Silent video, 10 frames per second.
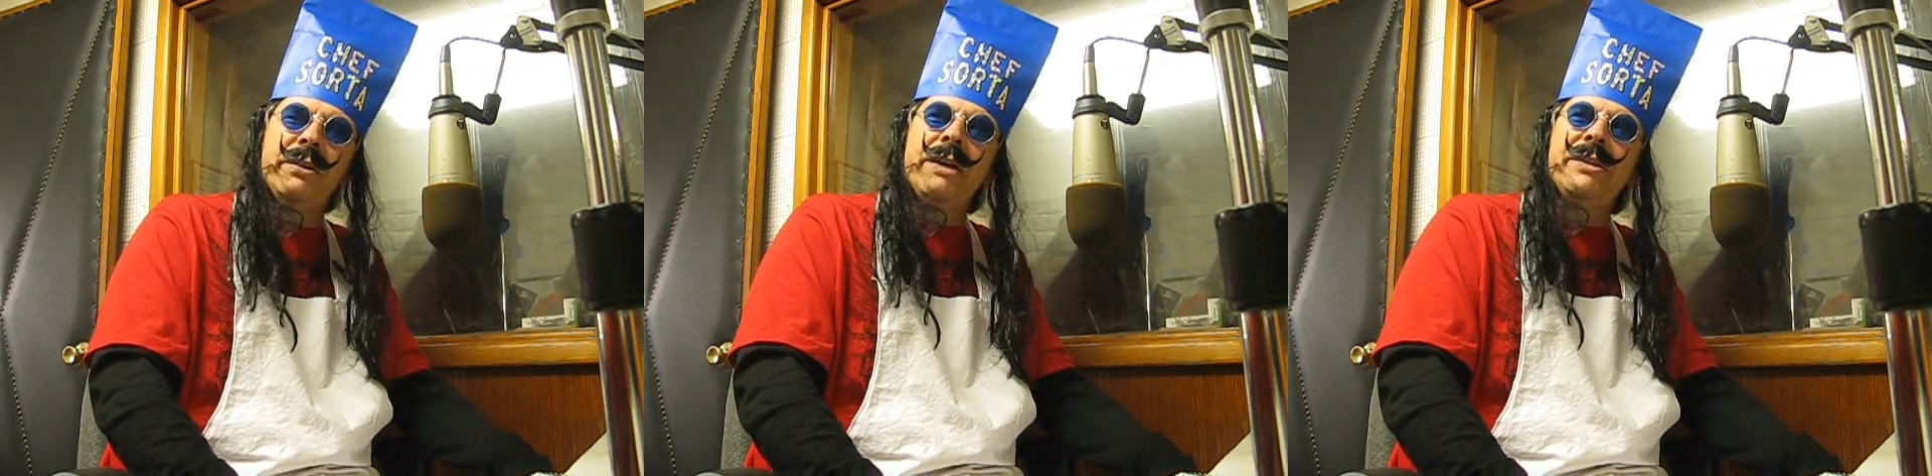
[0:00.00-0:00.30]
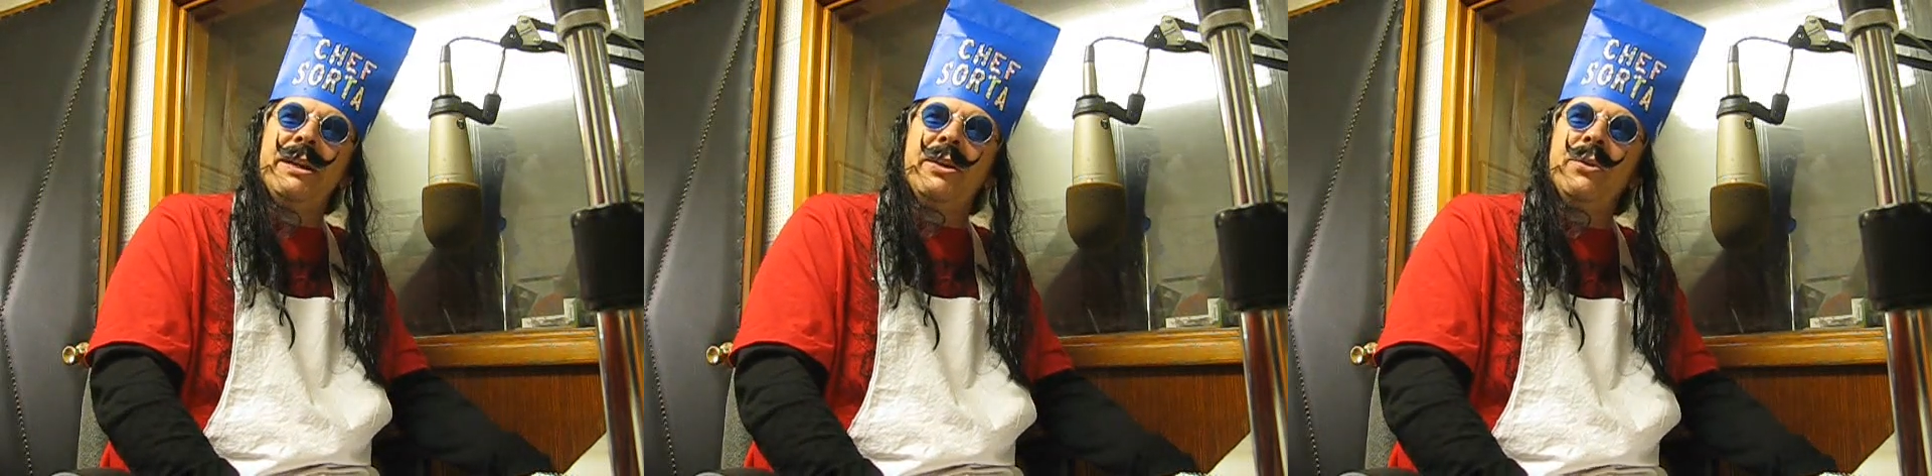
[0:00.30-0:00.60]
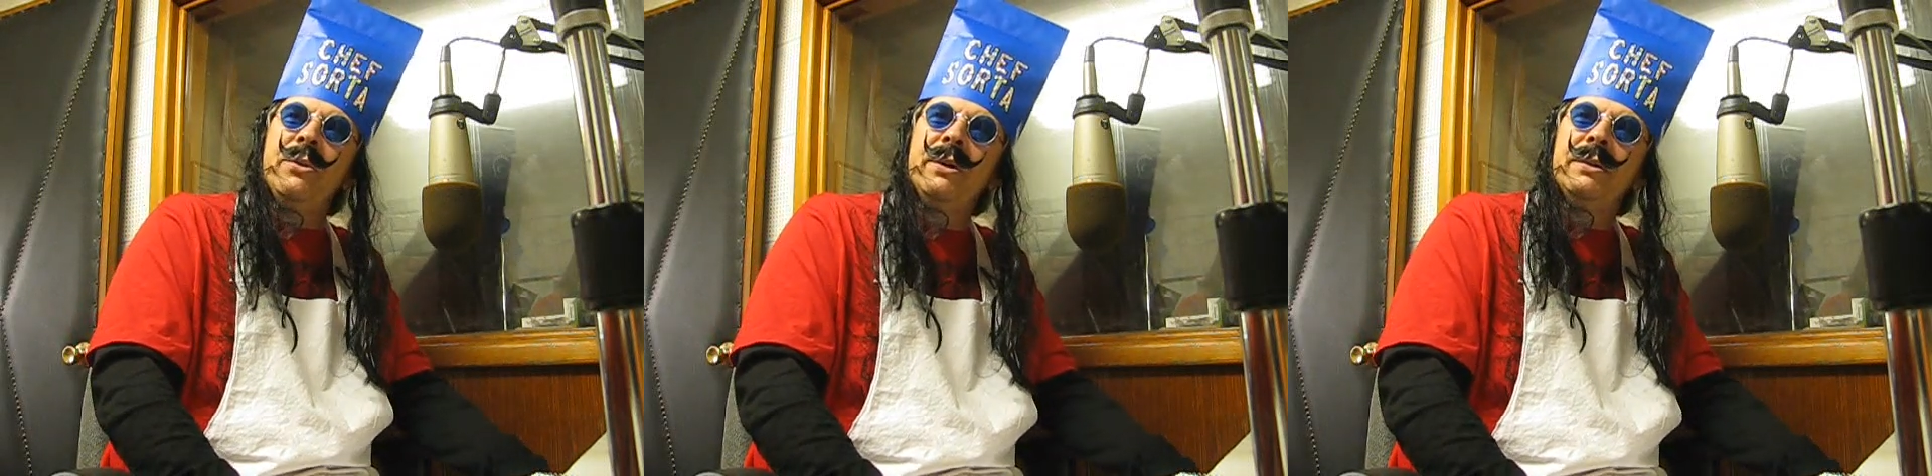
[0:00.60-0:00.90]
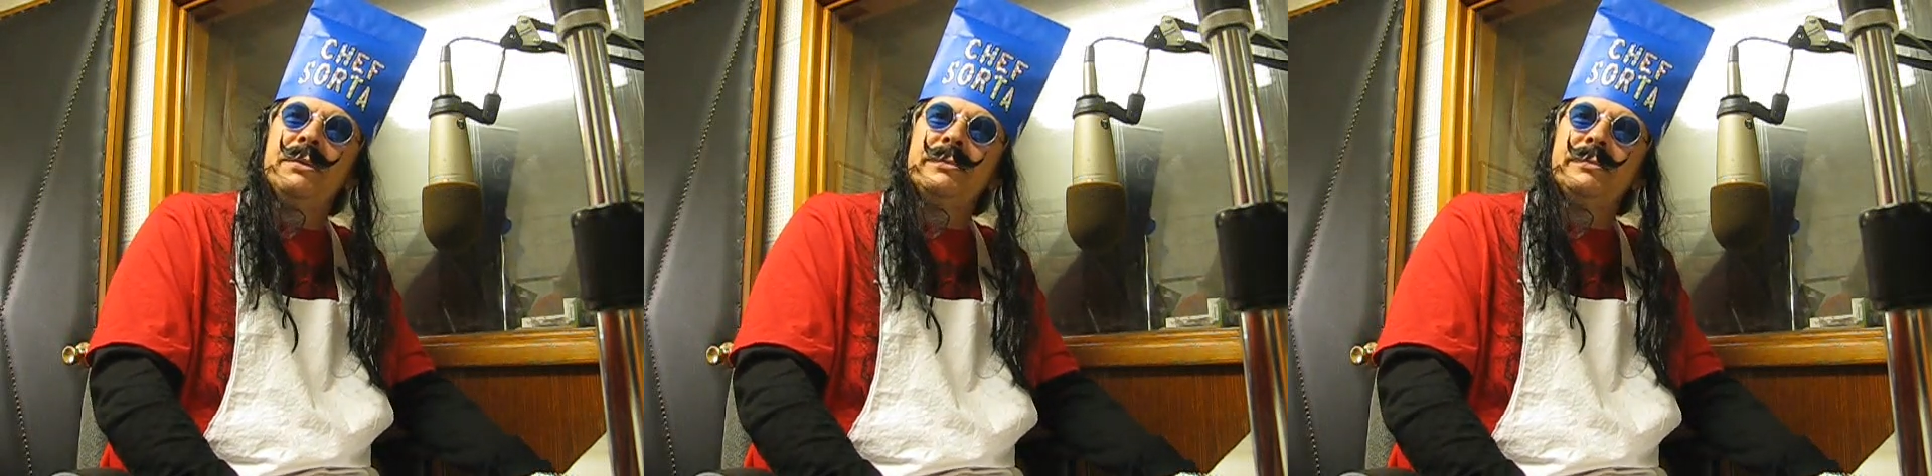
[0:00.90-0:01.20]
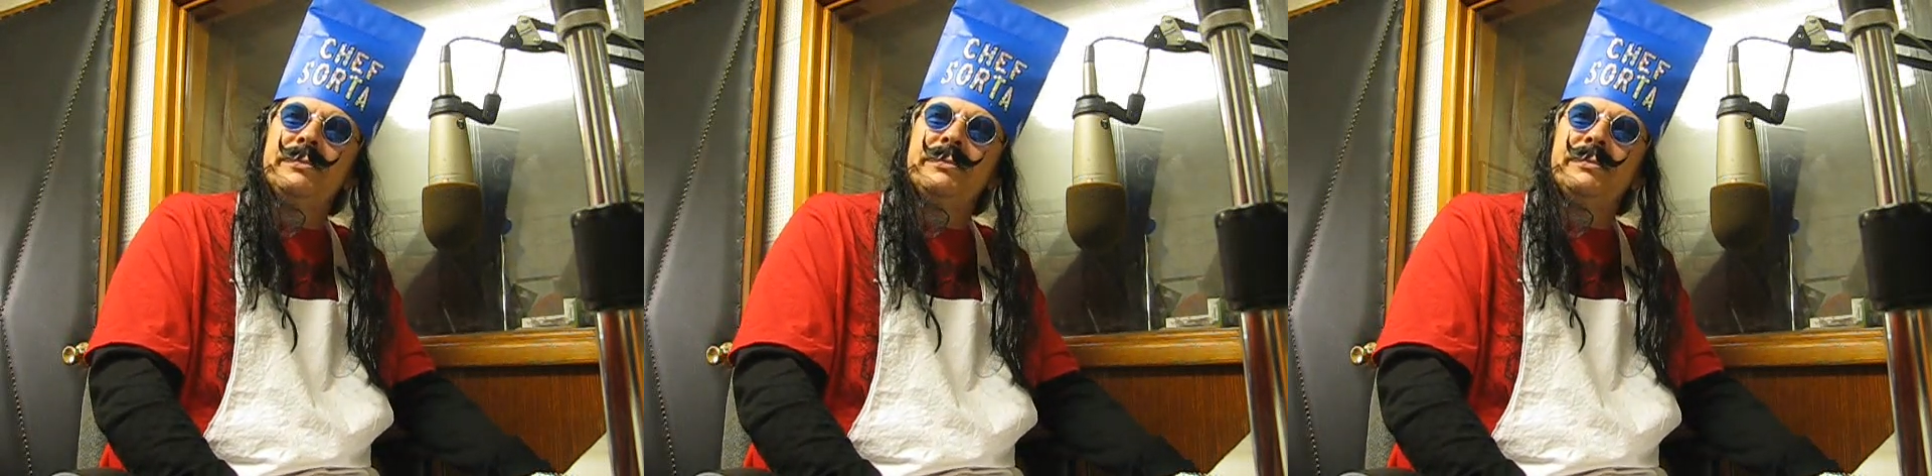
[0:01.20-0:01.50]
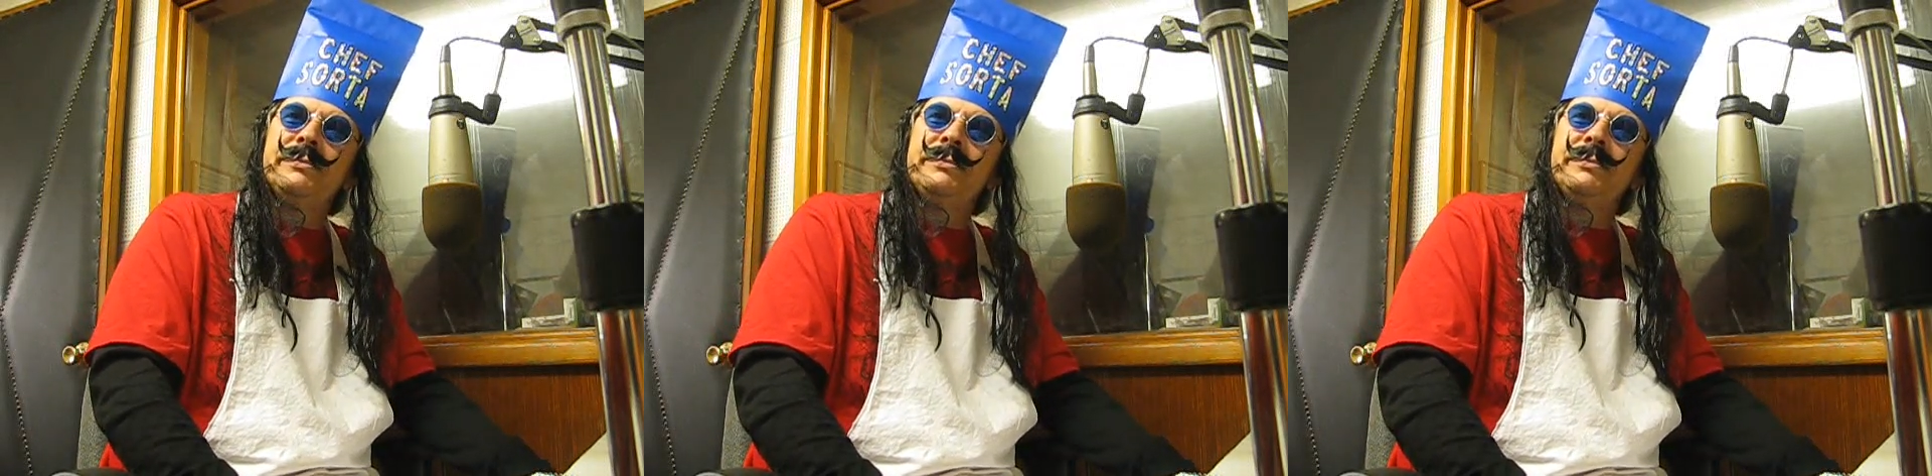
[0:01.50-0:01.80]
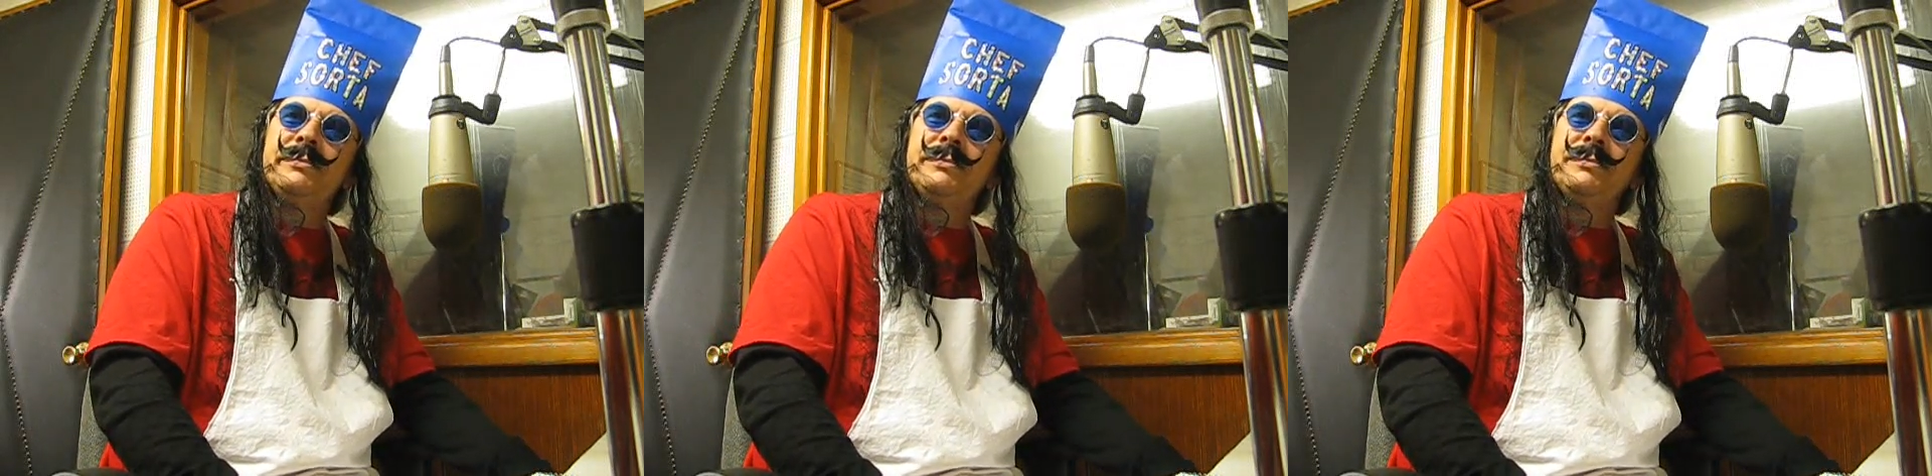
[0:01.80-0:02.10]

What else he do? He plays